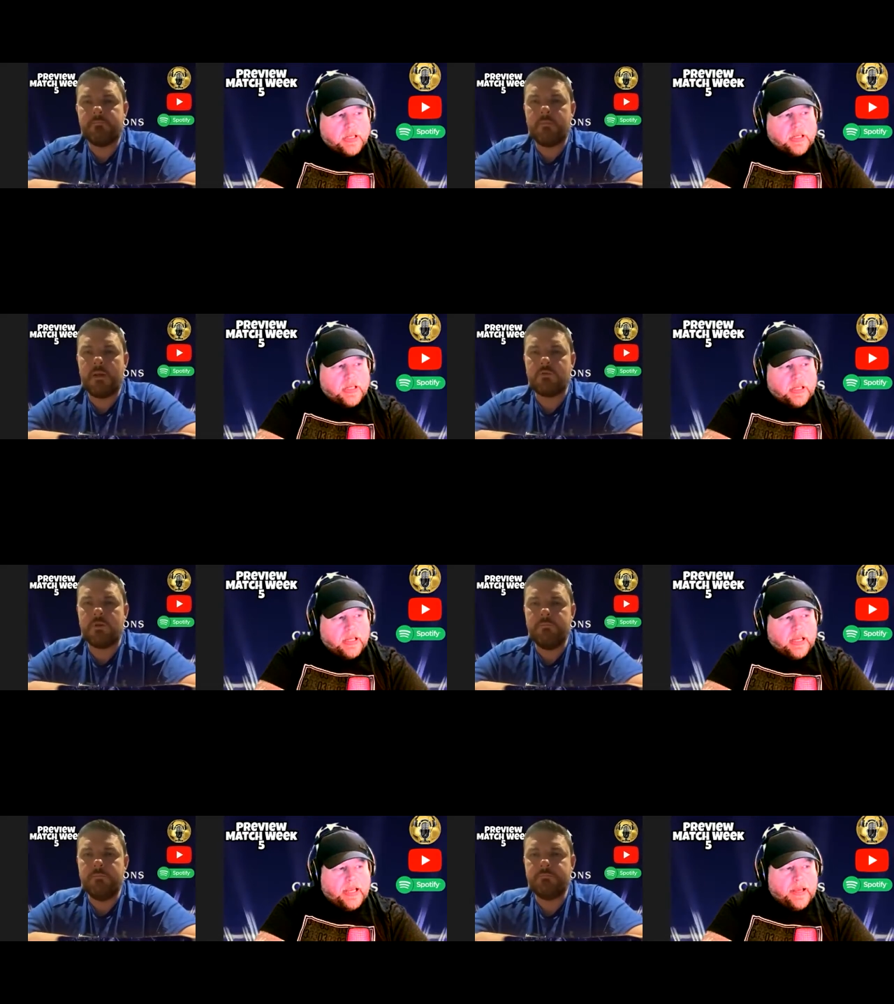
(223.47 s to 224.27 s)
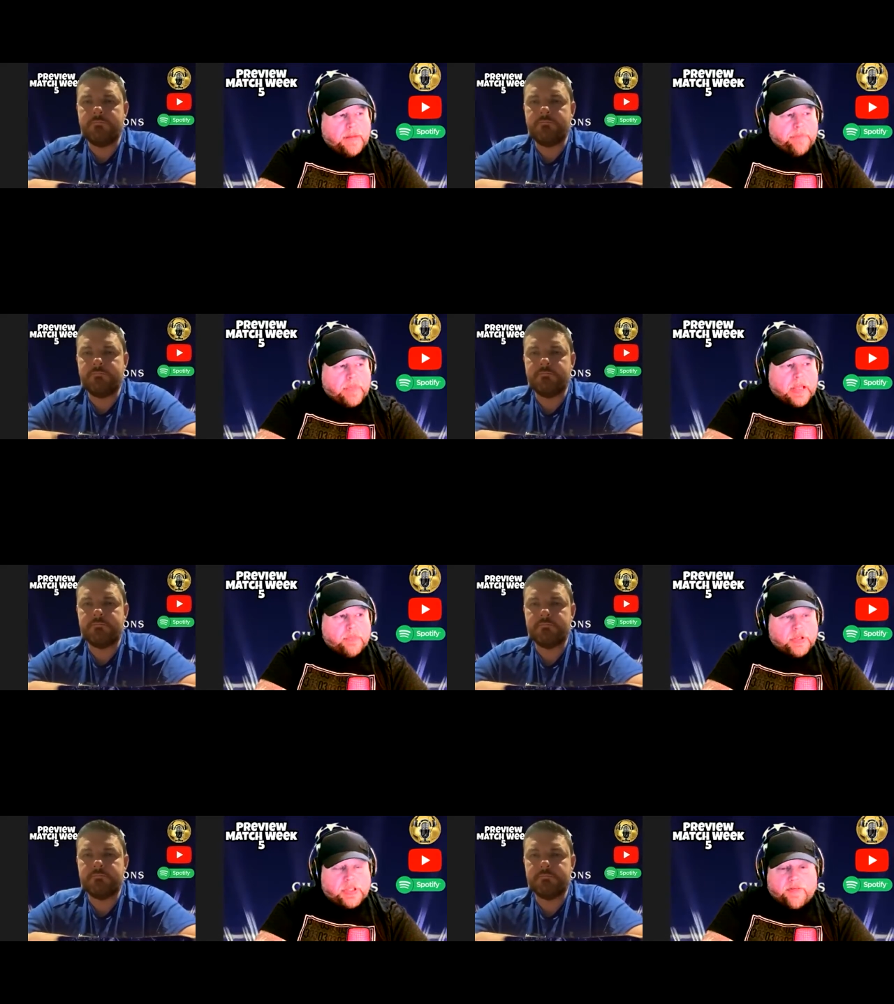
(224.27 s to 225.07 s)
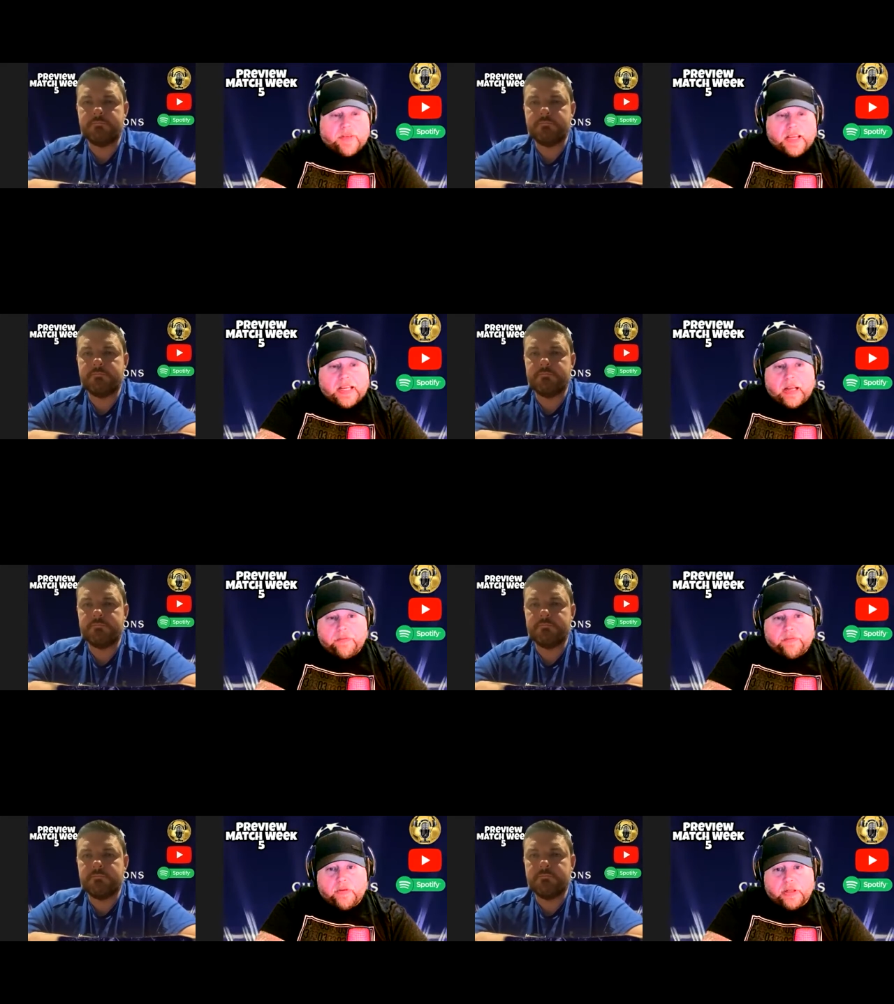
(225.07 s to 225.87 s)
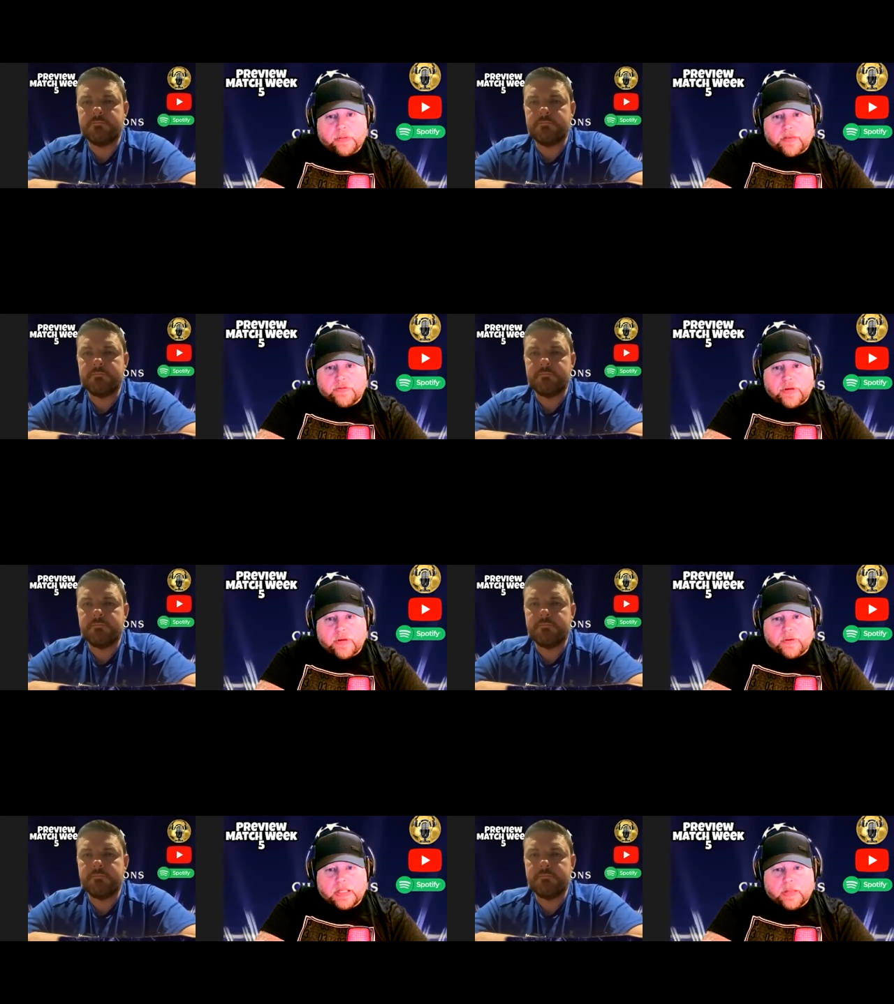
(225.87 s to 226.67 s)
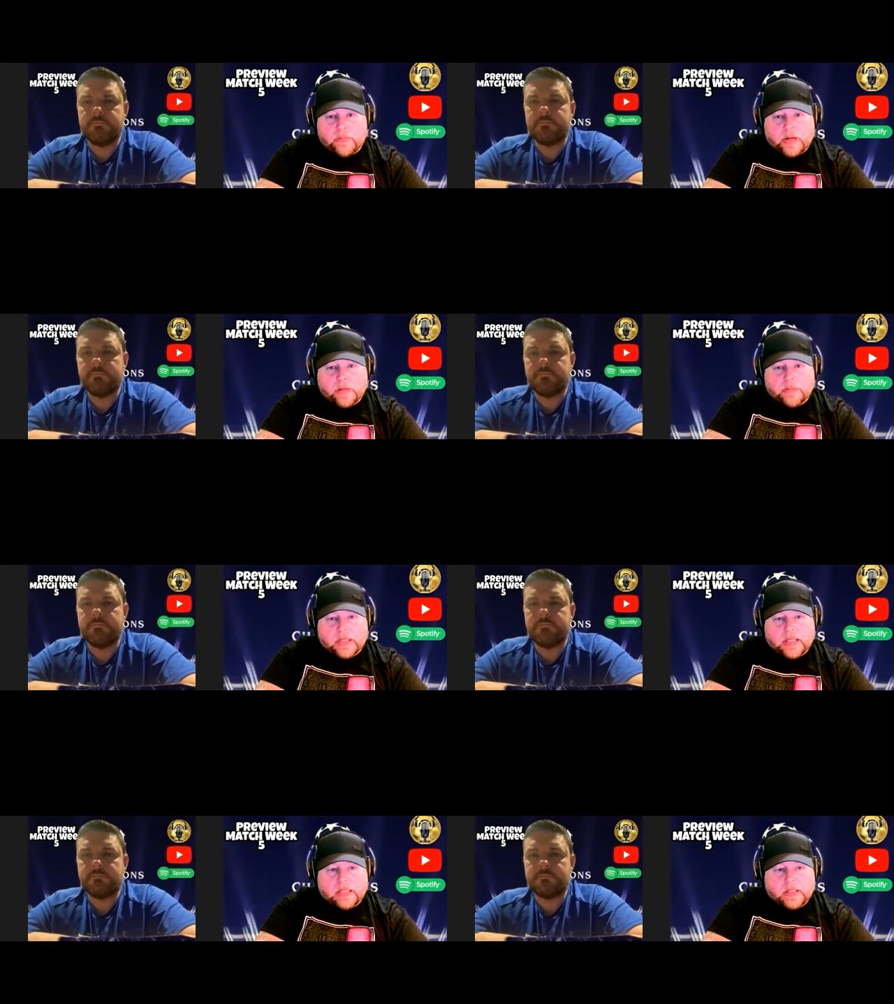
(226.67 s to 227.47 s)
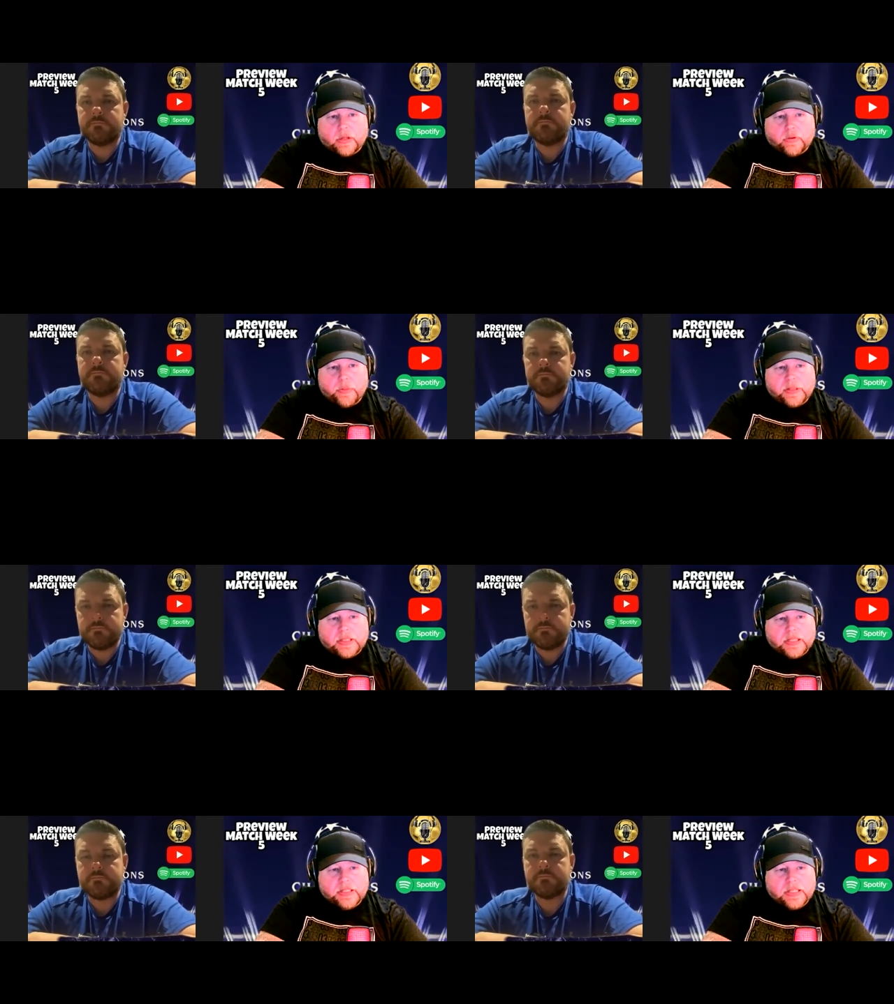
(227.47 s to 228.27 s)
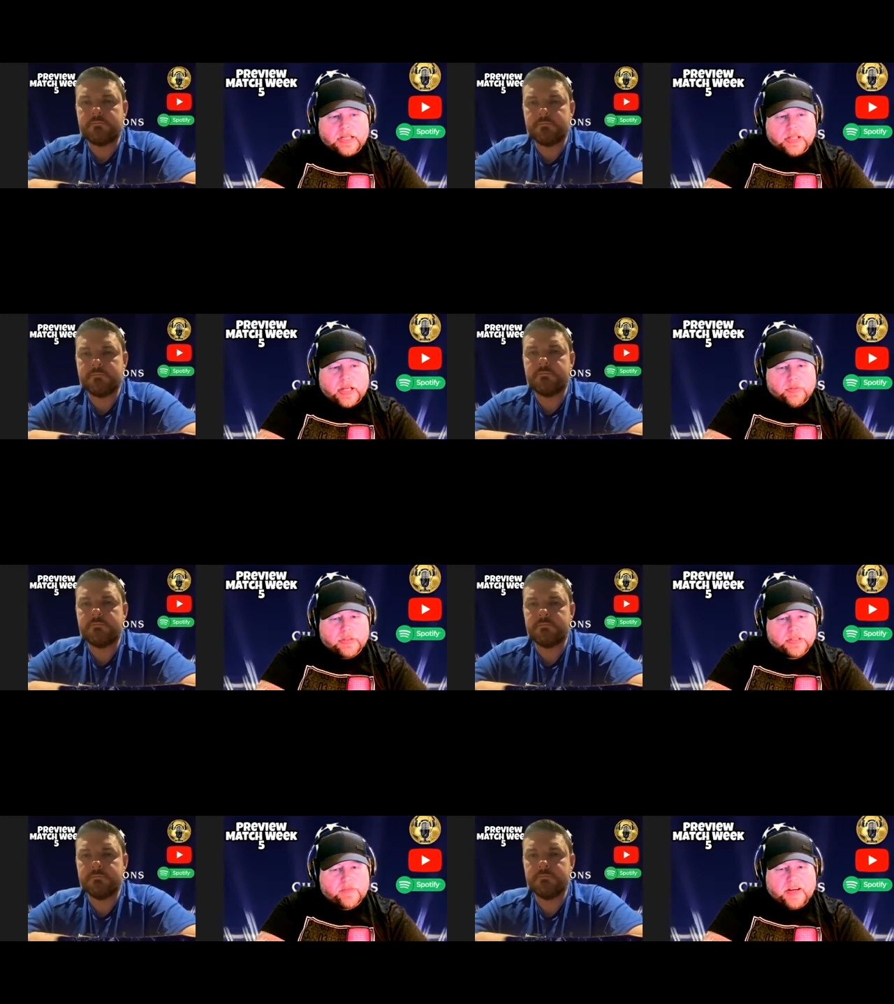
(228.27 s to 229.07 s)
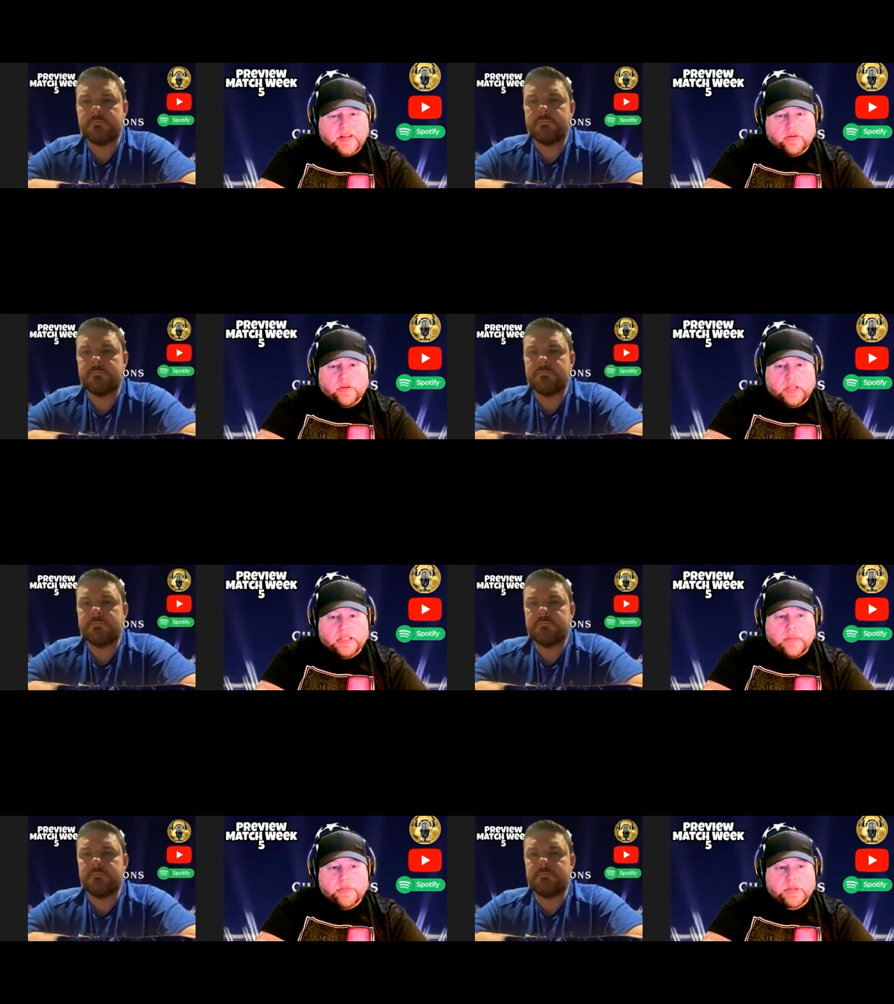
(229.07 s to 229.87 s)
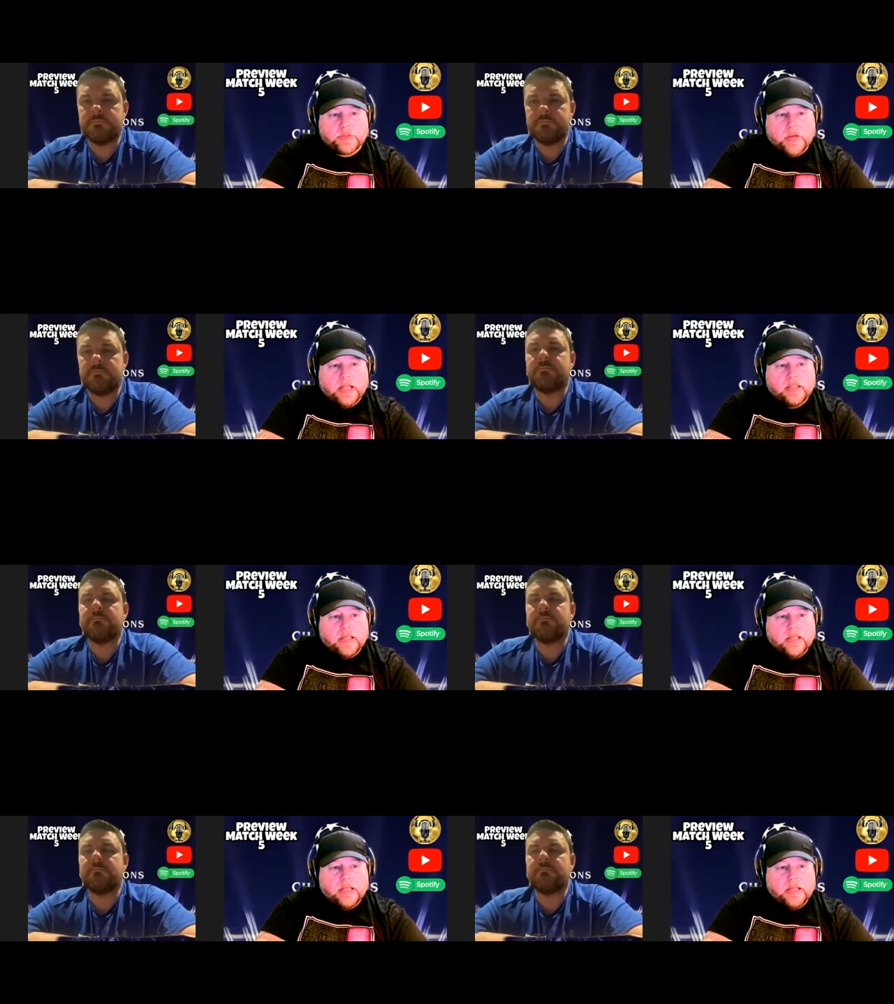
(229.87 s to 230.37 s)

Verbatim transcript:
Speaker 1: That's right. Um, but Sevilla now find themselves rooted to the bottom of the, the group at this stage now, which is very unlike them as well.